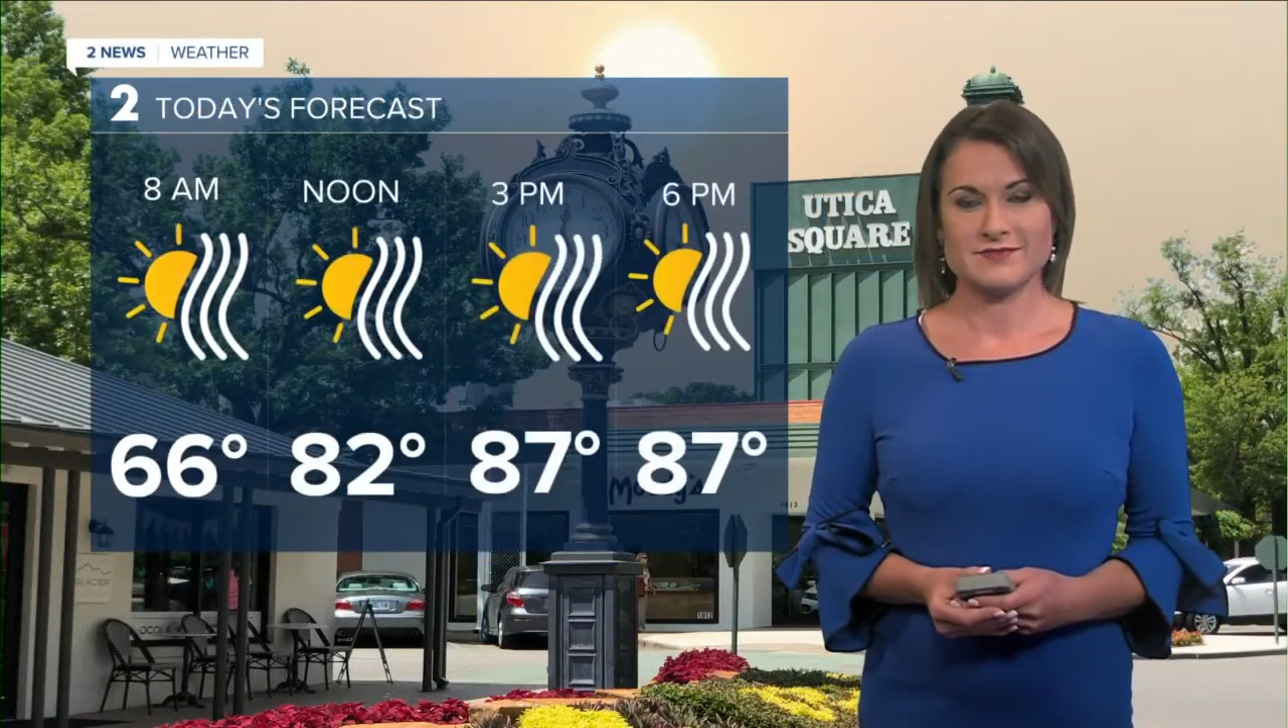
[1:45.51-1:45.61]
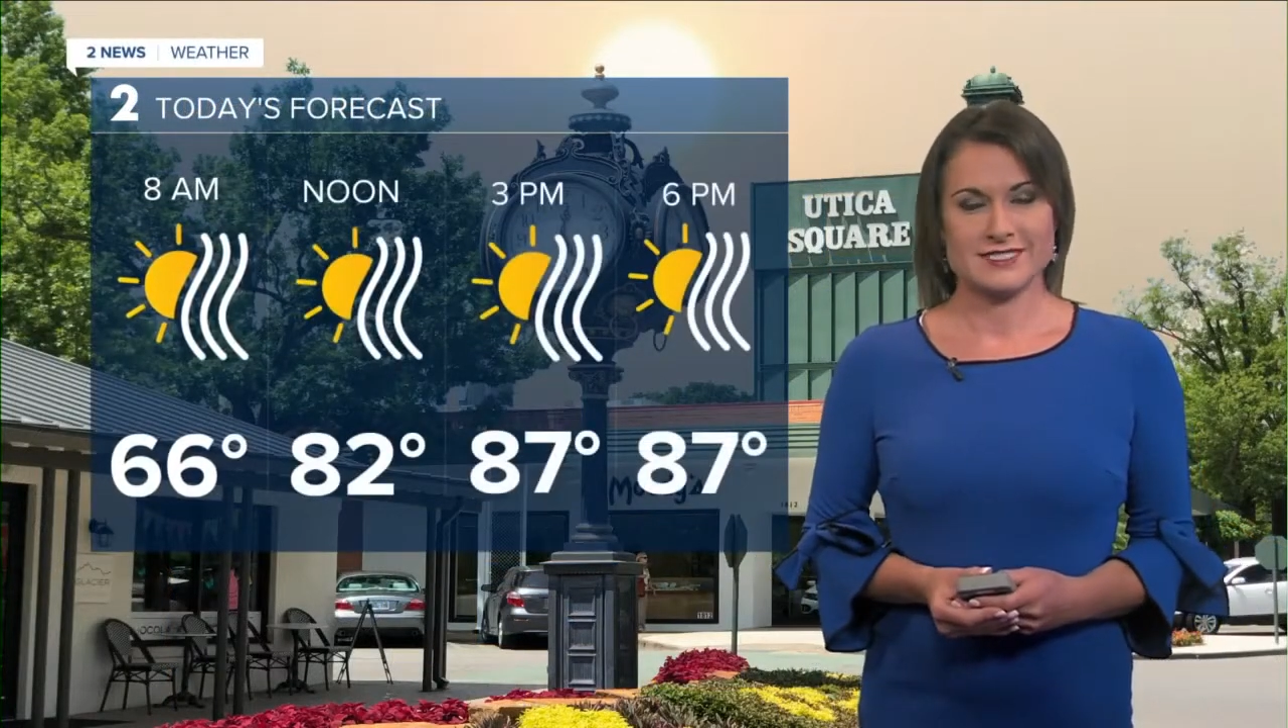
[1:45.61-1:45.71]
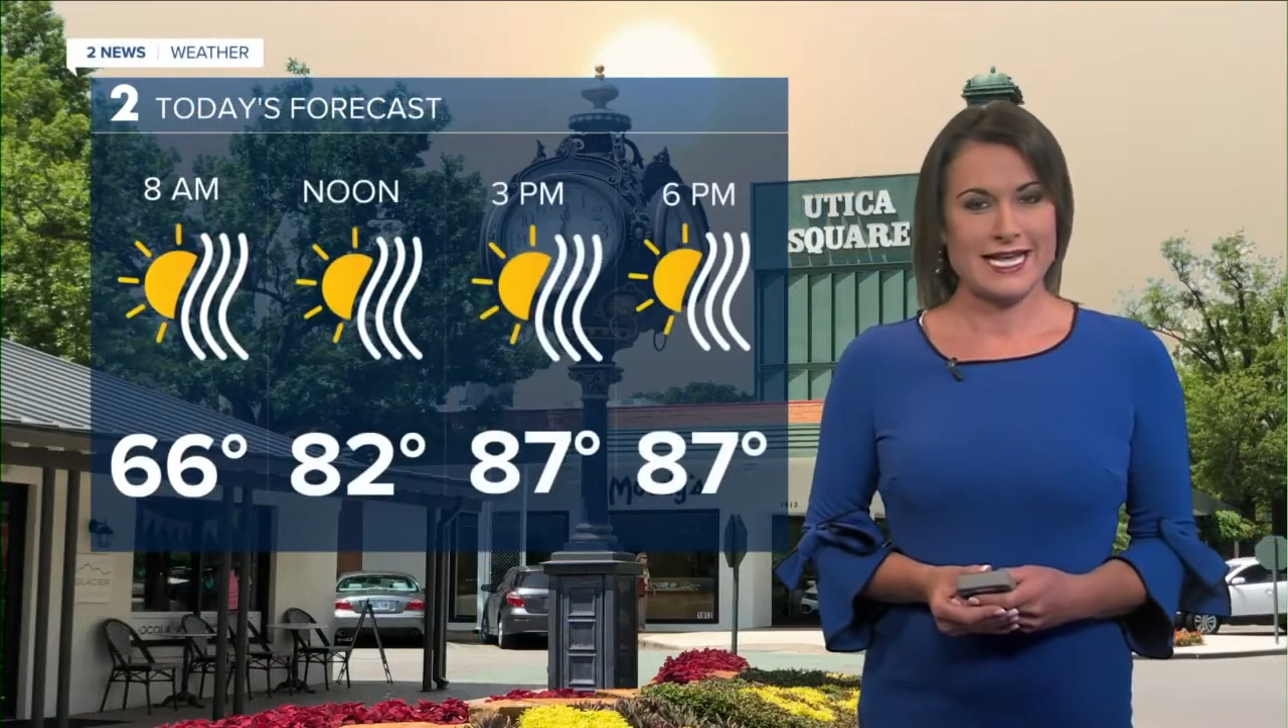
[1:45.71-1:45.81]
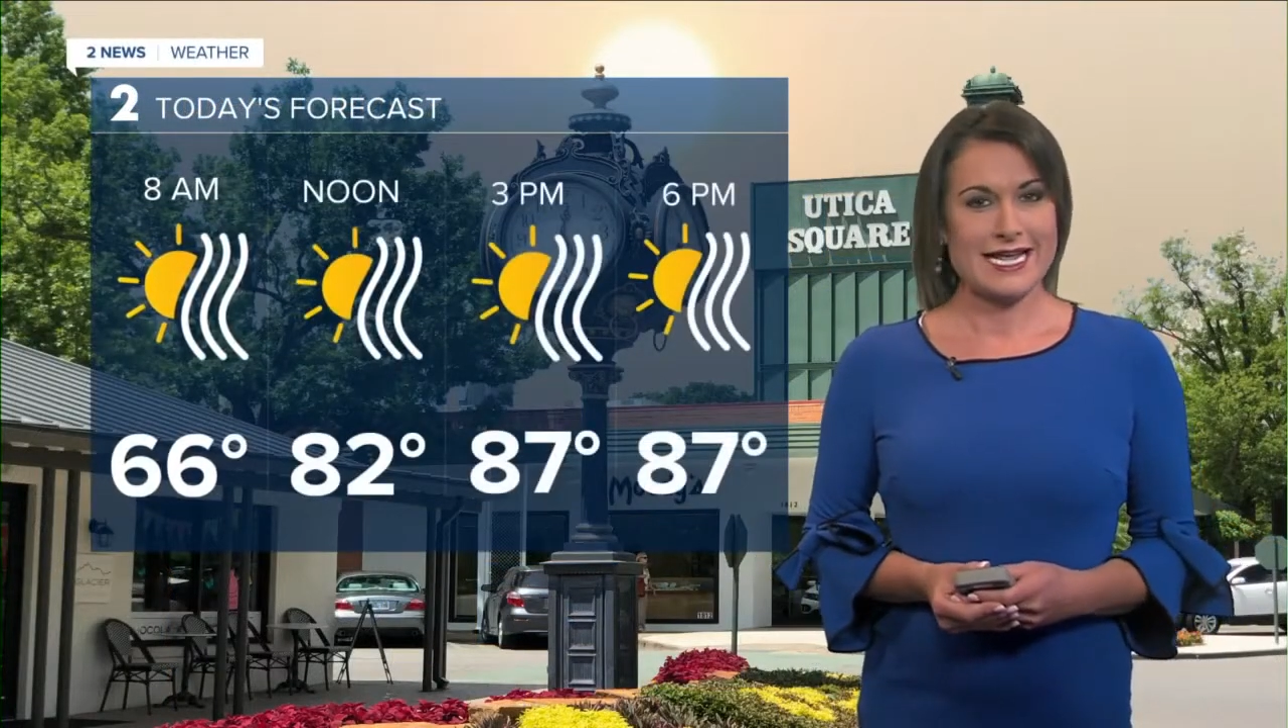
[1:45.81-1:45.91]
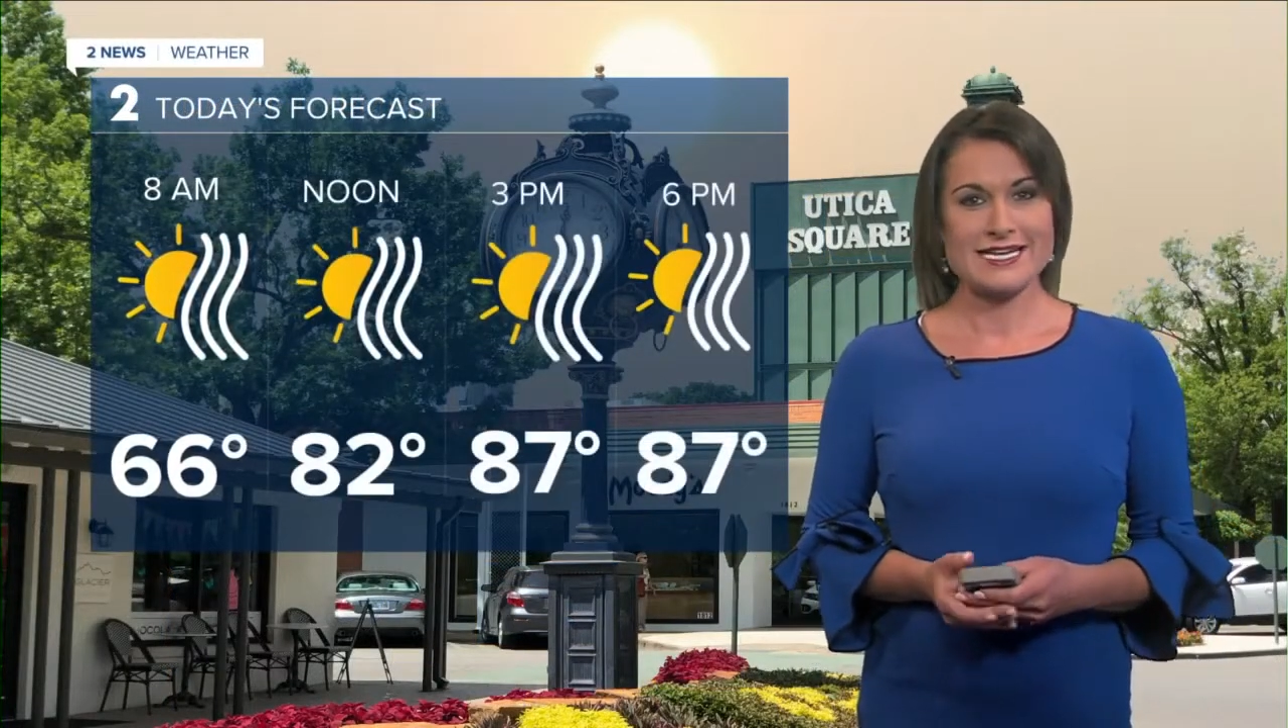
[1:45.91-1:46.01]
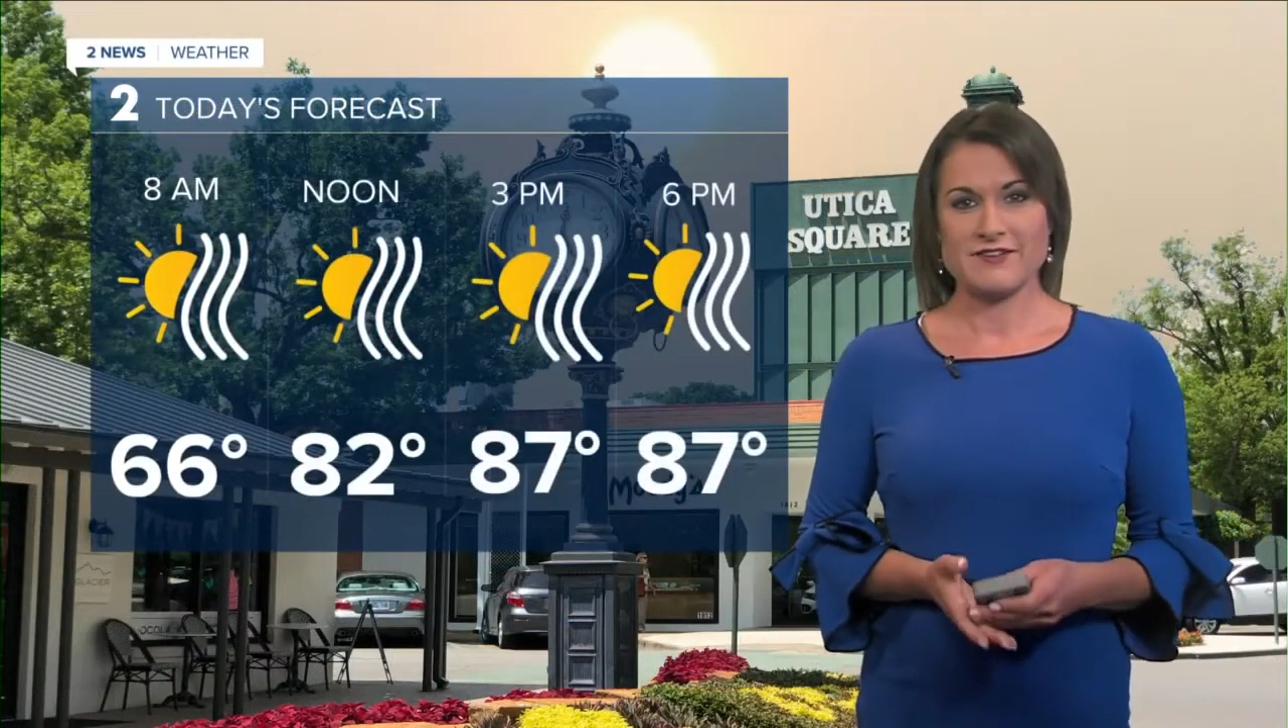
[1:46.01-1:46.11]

10